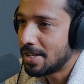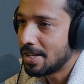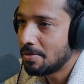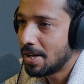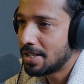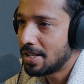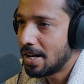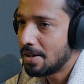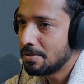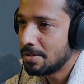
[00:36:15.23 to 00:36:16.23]
seeing right
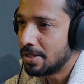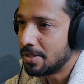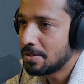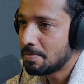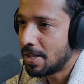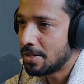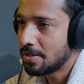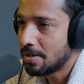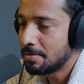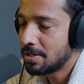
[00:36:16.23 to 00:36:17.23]
now in the
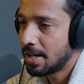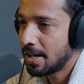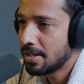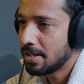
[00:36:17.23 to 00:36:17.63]
space of tech,